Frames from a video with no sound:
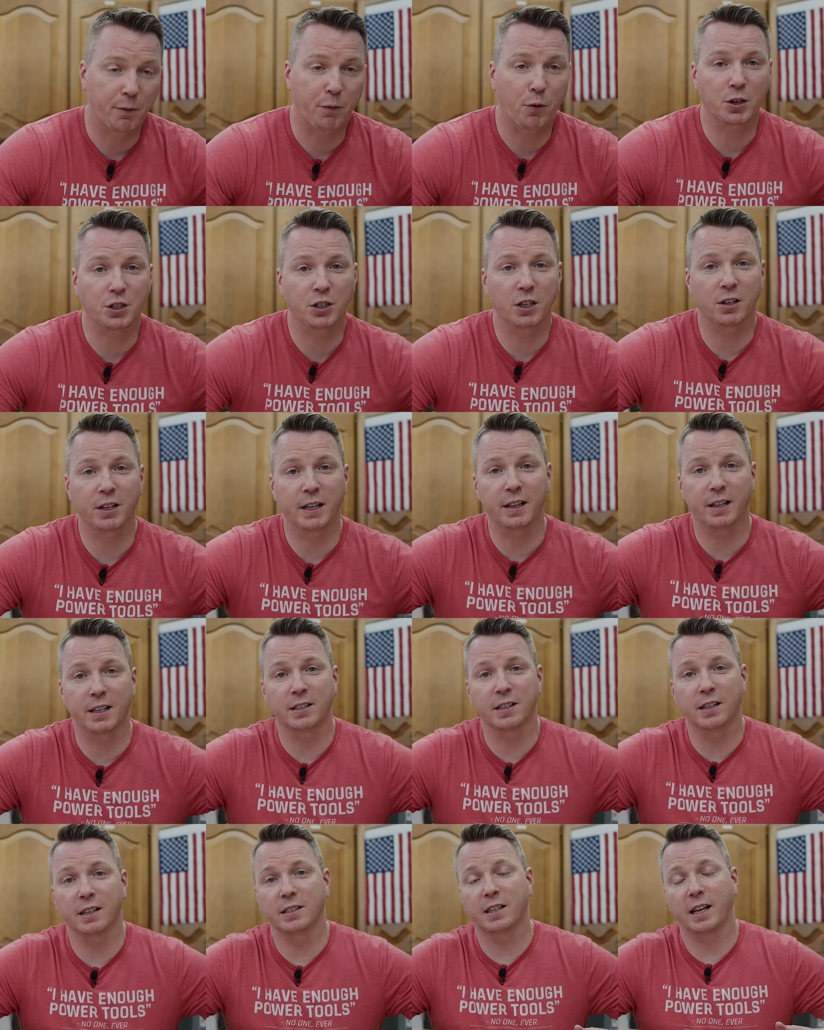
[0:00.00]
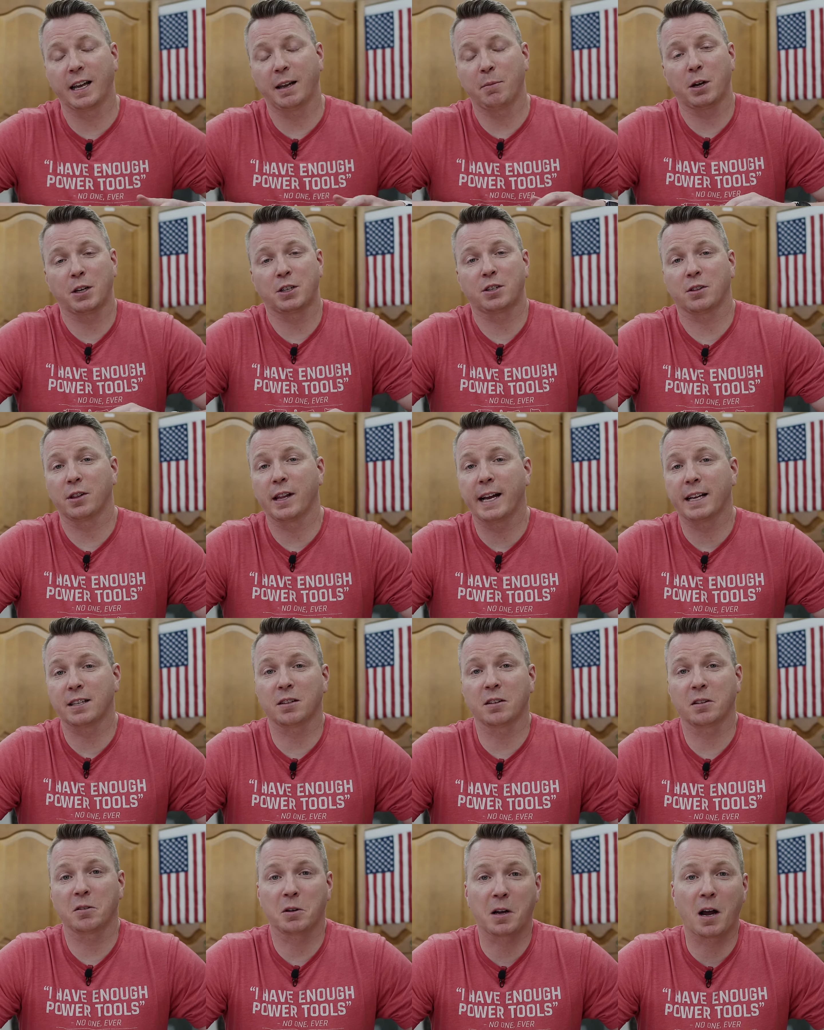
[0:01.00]
Now, fortunately, this is a much
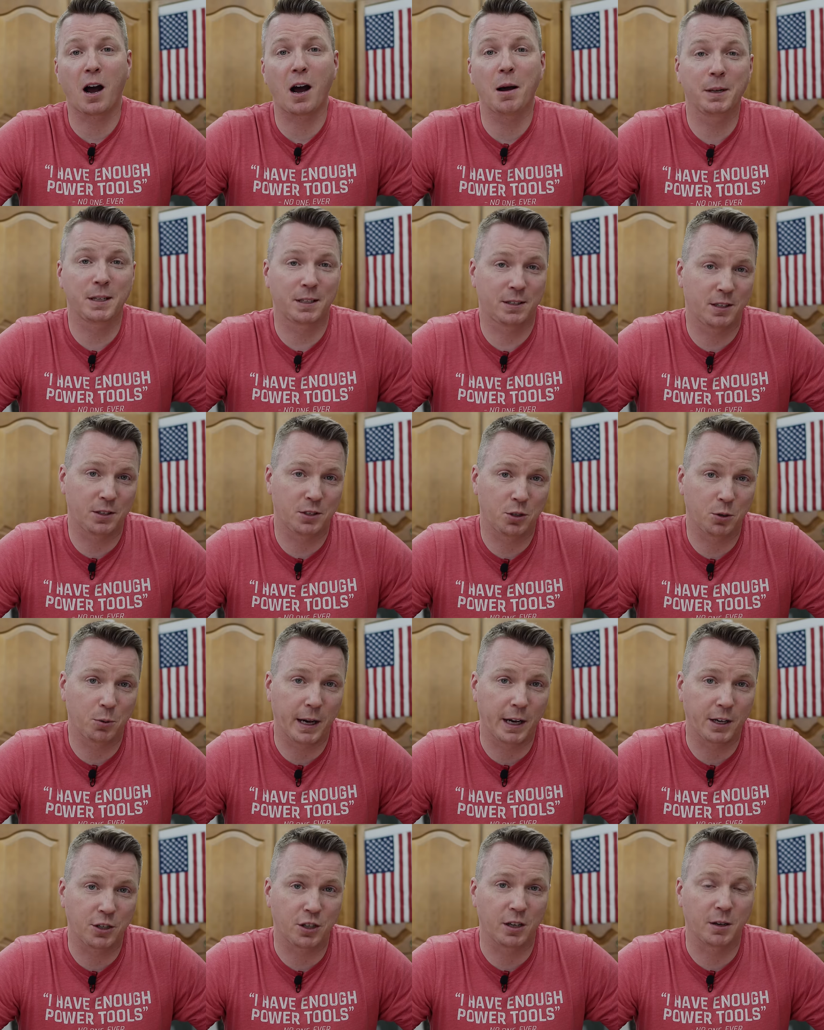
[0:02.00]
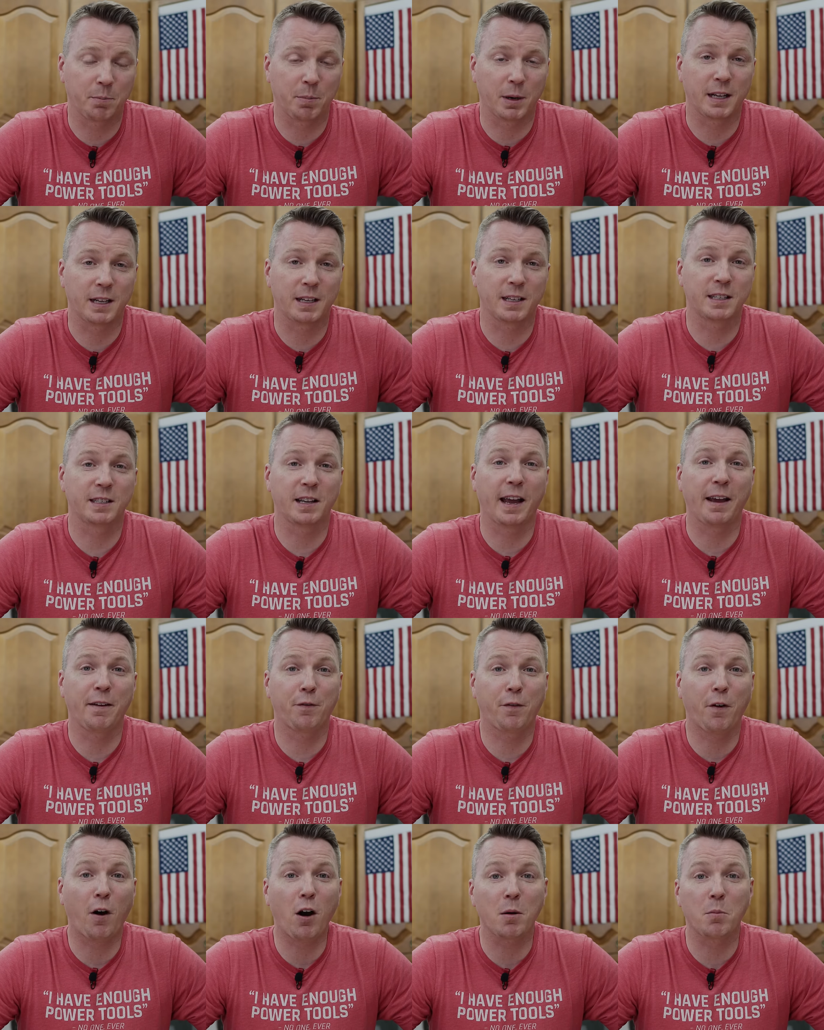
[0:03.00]
less common situation, but it is a
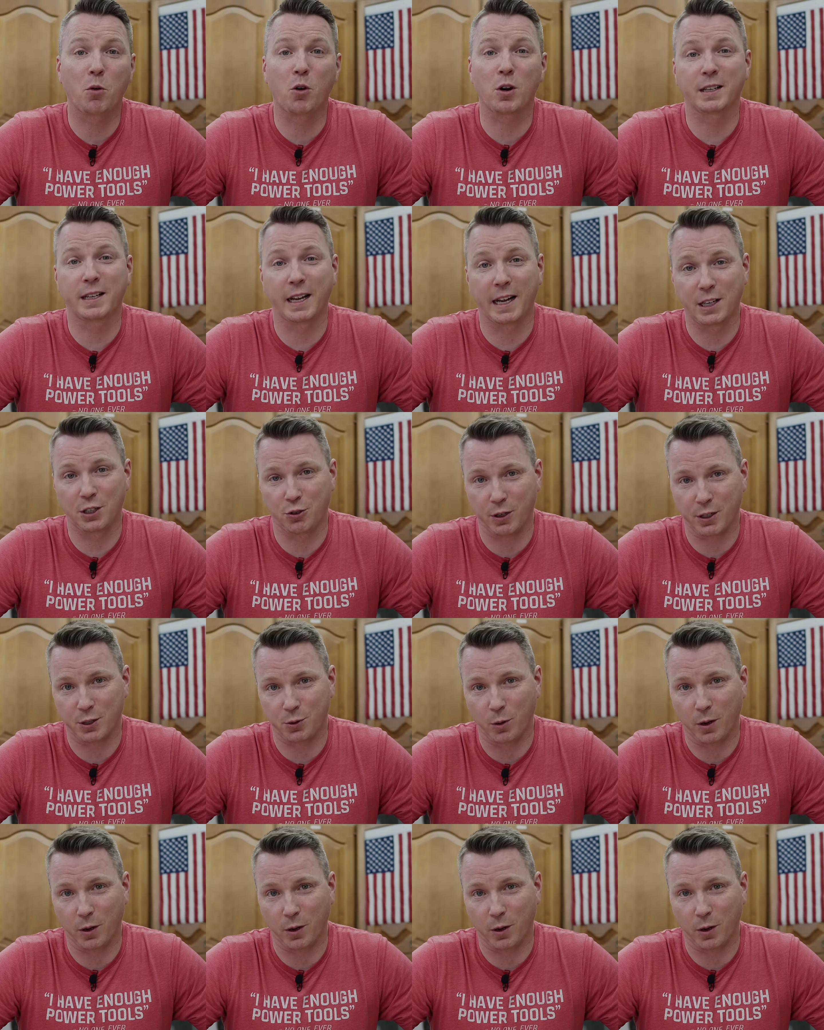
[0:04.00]
far more dangerous